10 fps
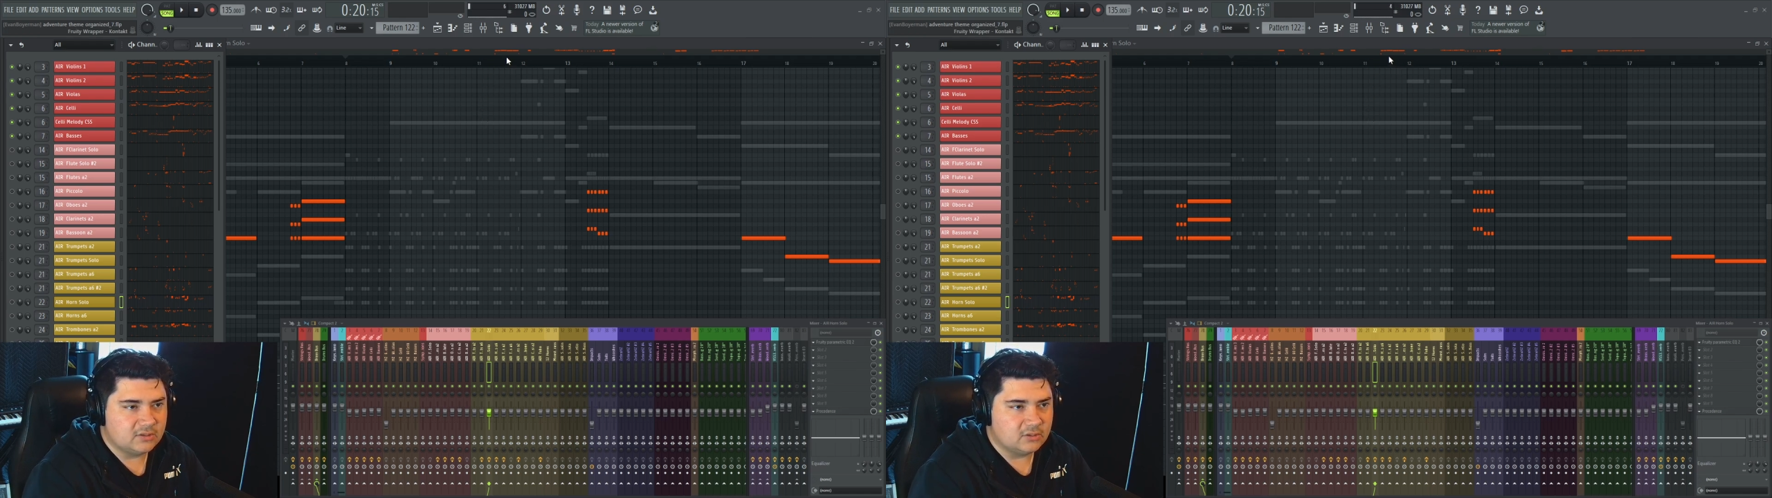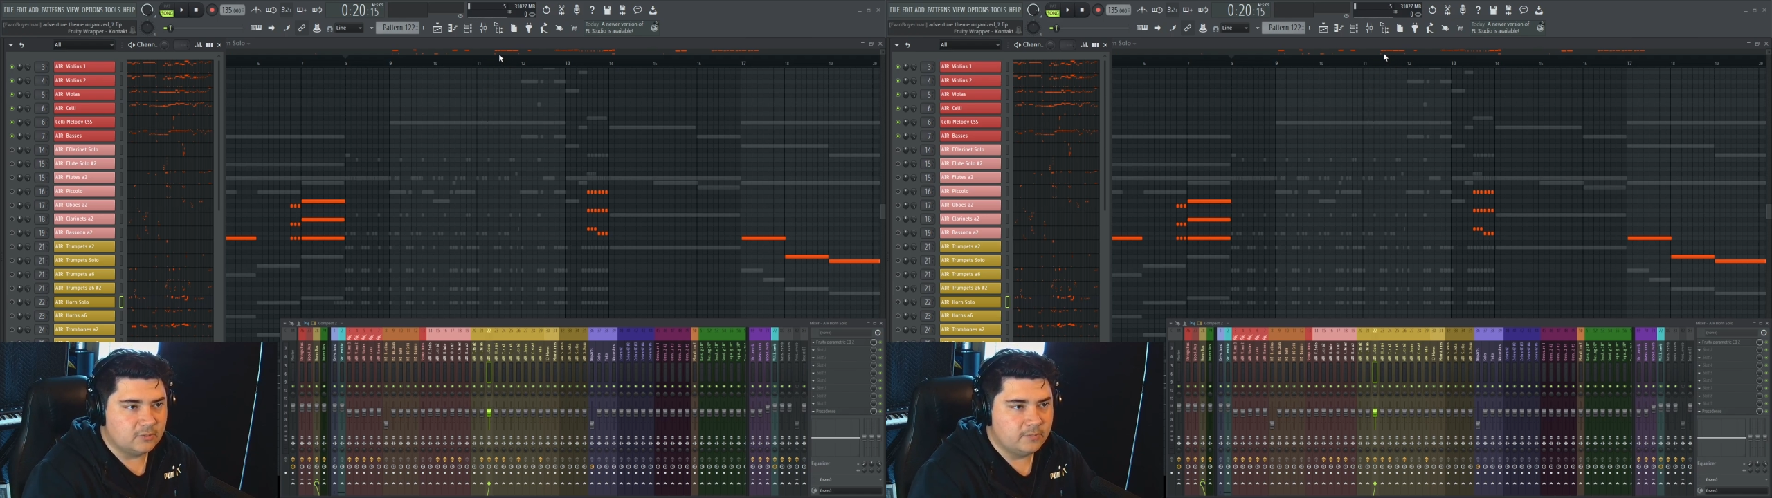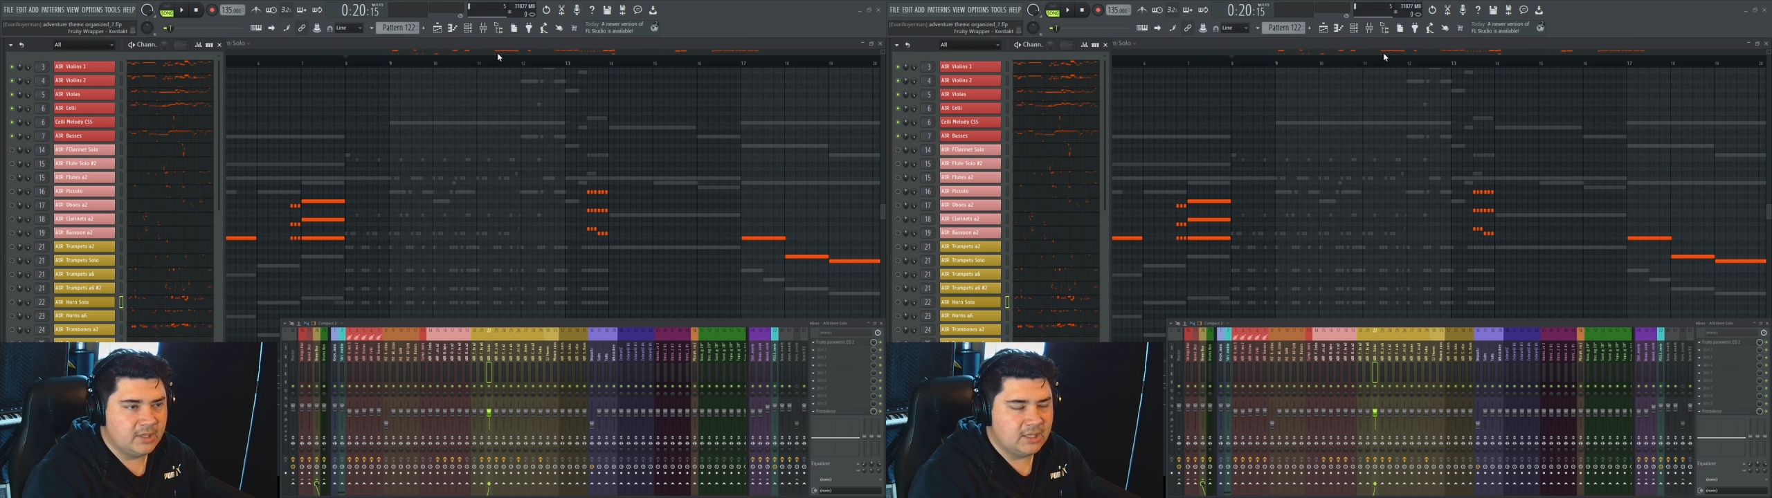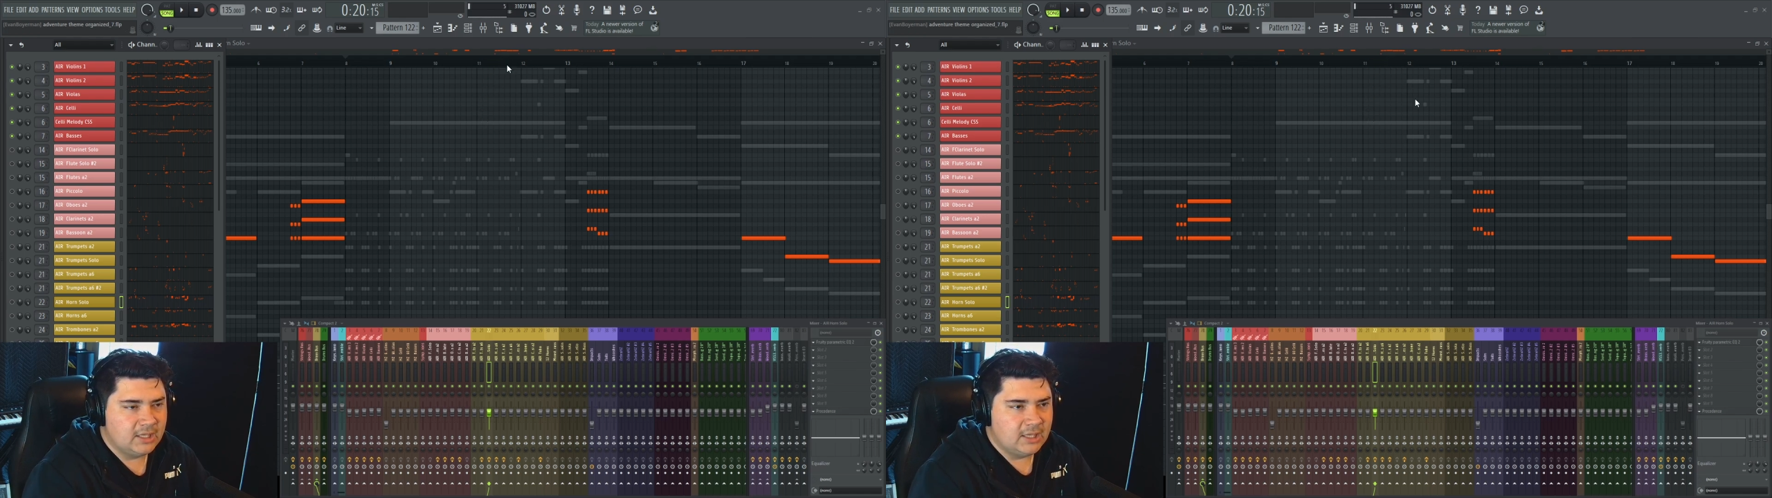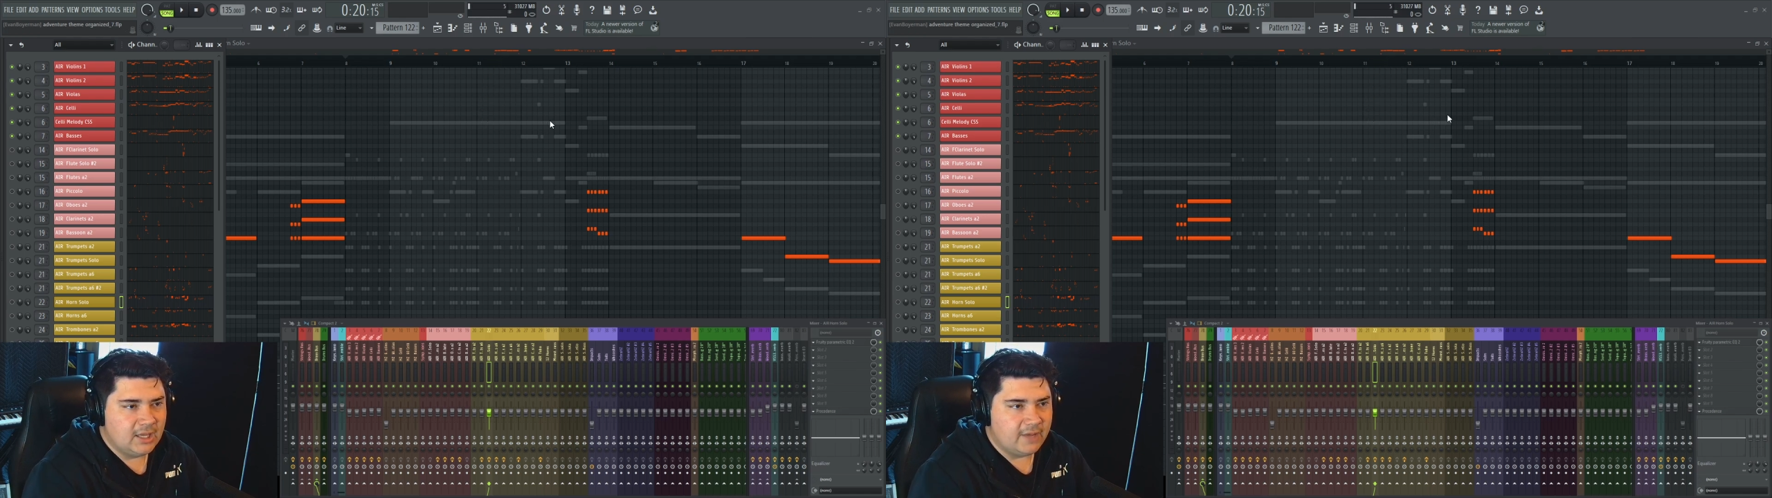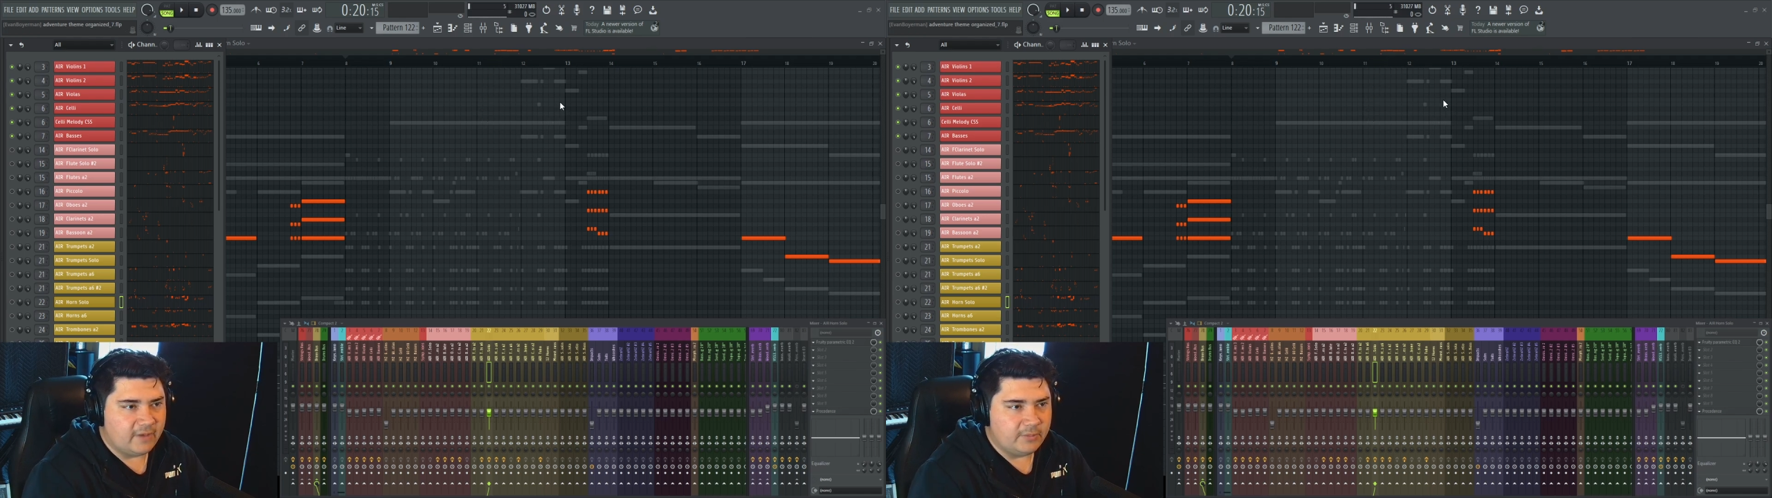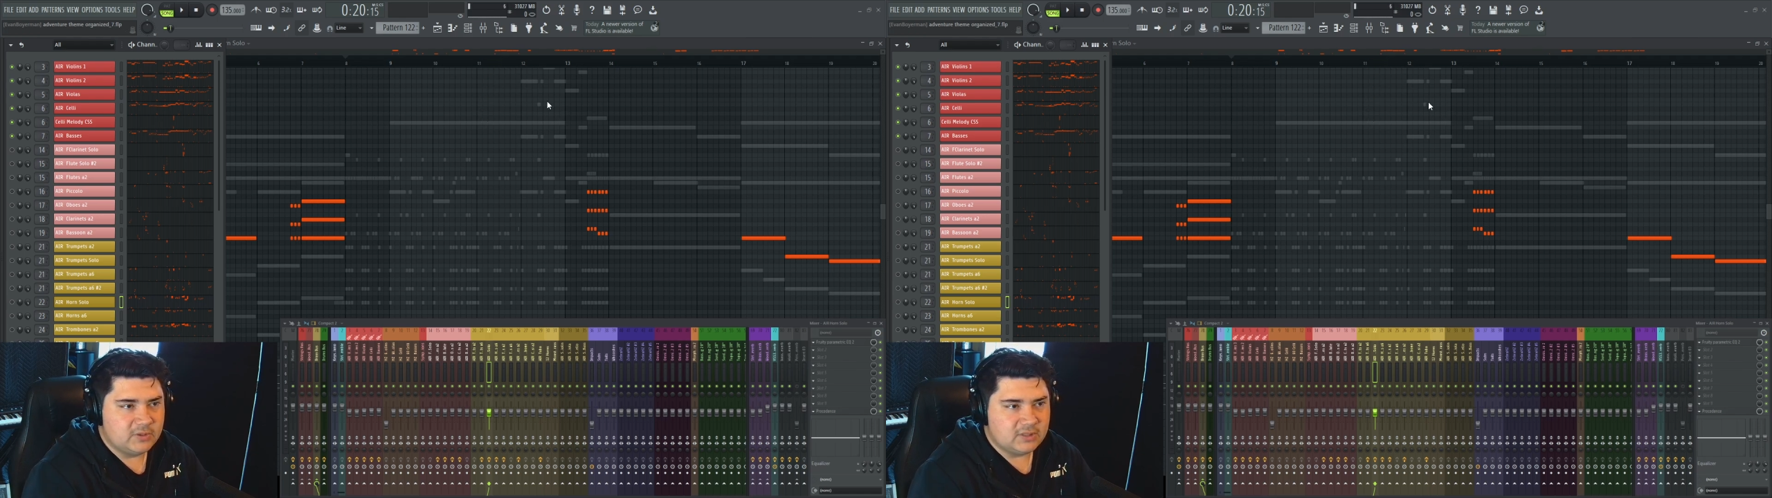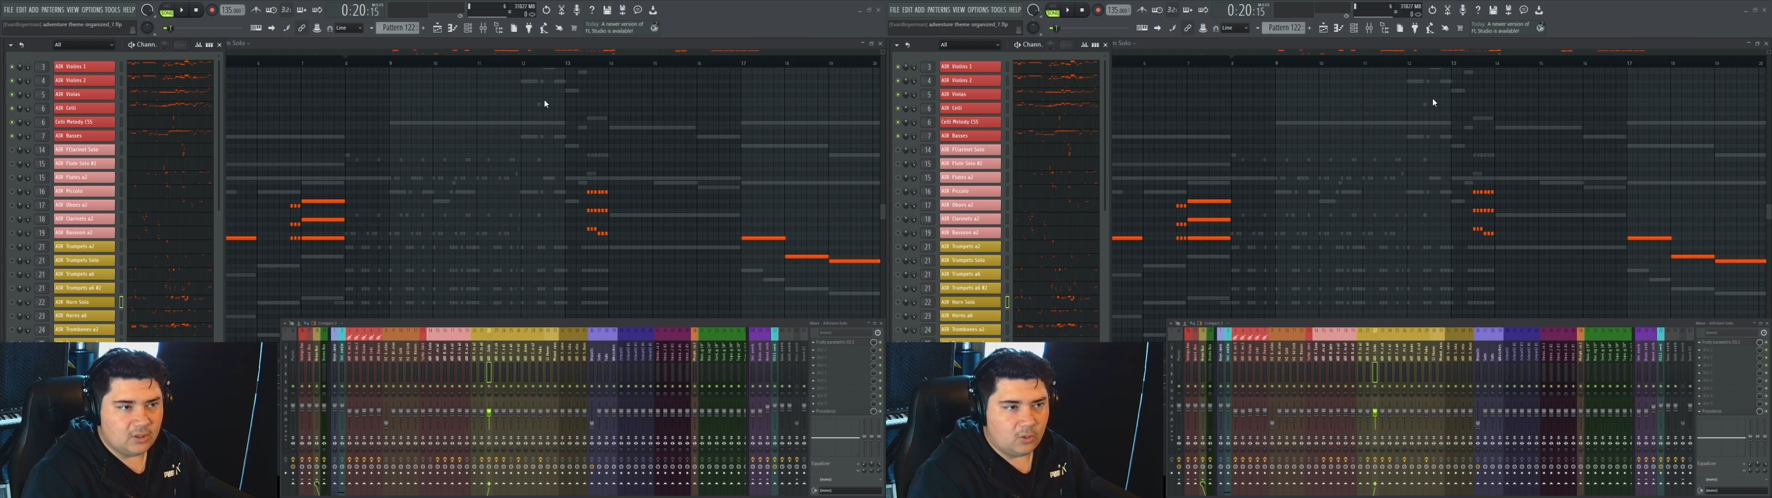So if I'm using